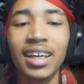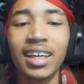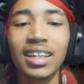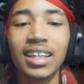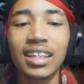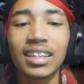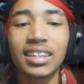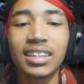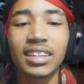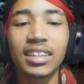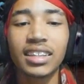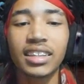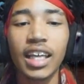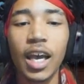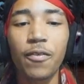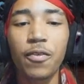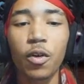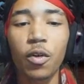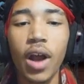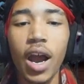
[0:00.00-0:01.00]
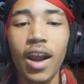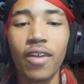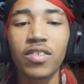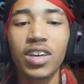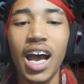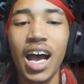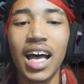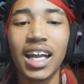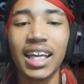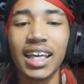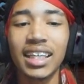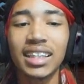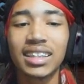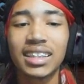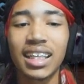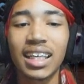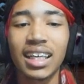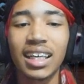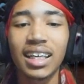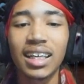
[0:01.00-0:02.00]
The Sephiroth of
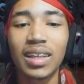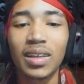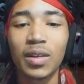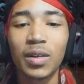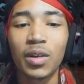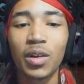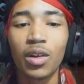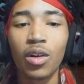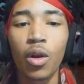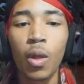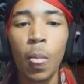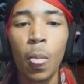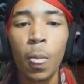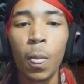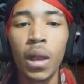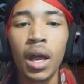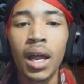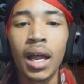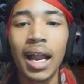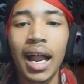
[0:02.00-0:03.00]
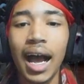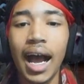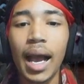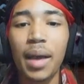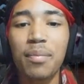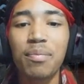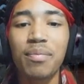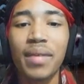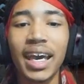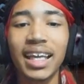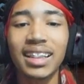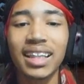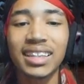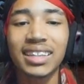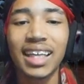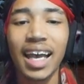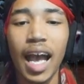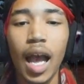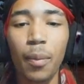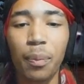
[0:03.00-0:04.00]
knowledge! I made
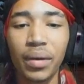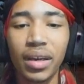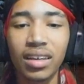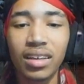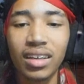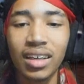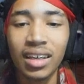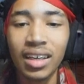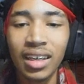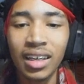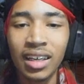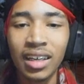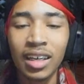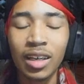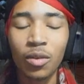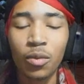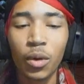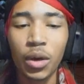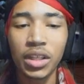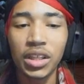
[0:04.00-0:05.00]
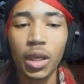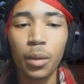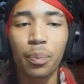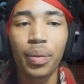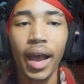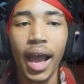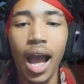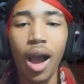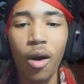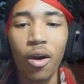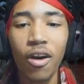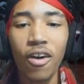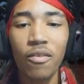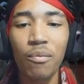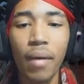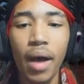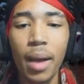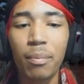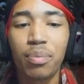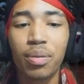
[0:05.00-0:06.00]
this happen with the power of
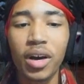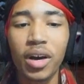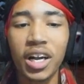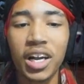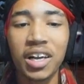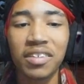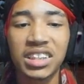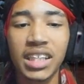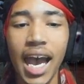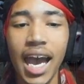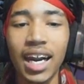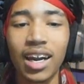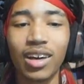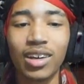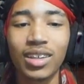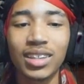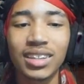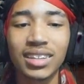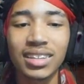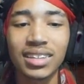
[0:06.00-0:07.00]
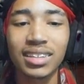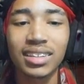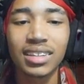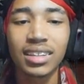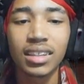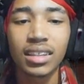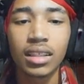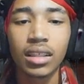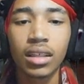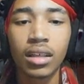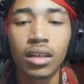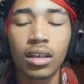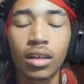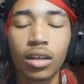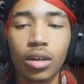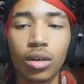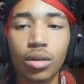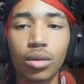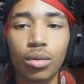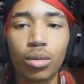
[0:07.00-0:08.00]
my Book of Shadow!
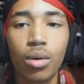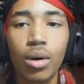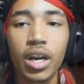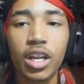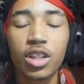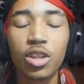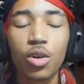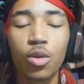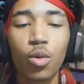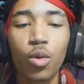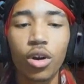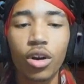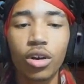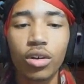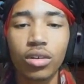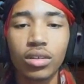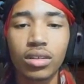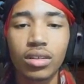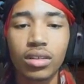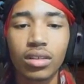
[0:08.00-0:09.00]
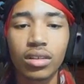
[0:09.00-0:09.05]
What in the world?